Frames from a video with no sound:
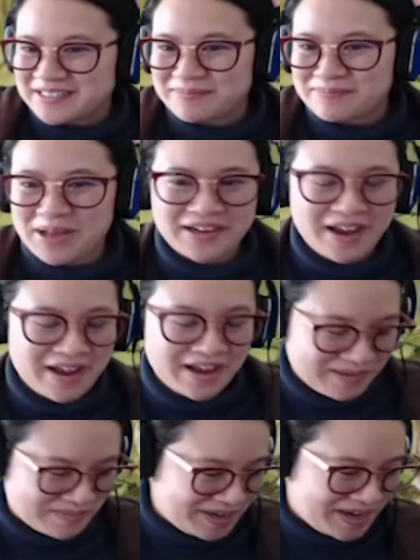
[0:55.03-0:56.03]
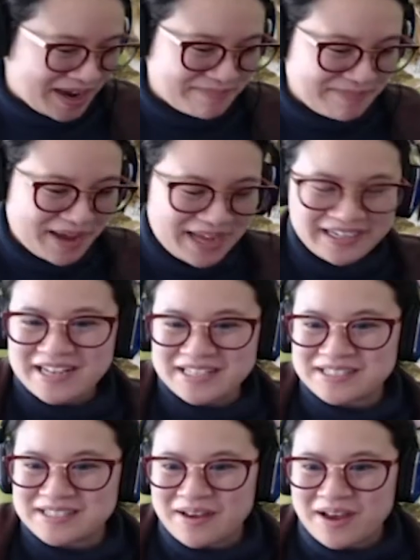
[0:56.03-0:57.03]

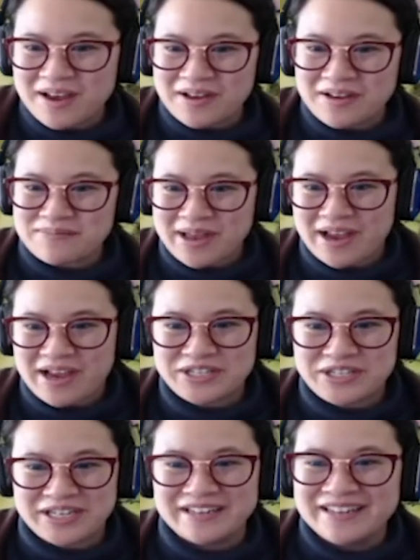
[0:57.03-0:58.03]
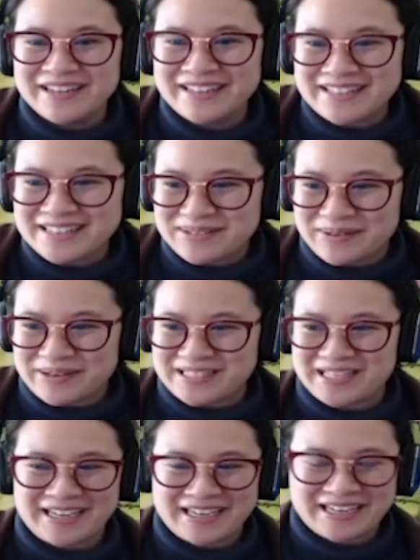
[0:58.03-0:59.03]
Podcast hygiene is always
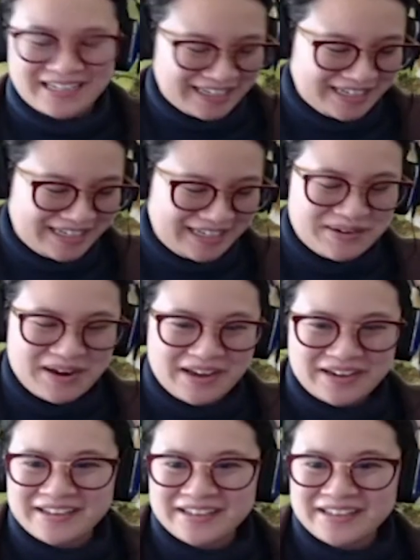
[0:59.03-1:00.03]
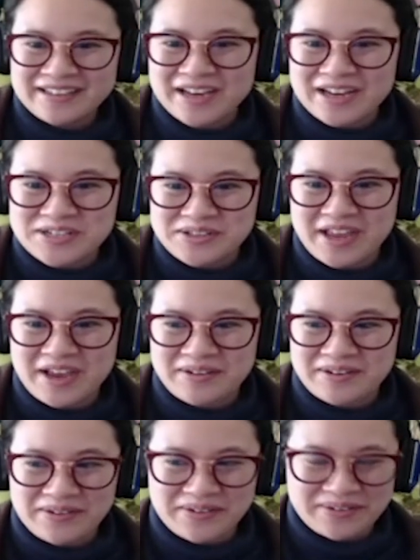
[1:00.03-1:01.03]
like you gotta do the
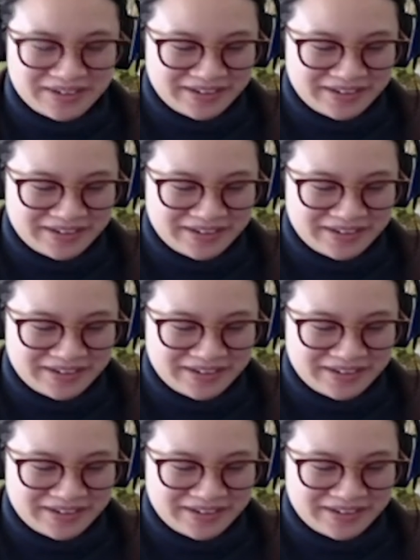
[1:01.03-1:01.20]
count.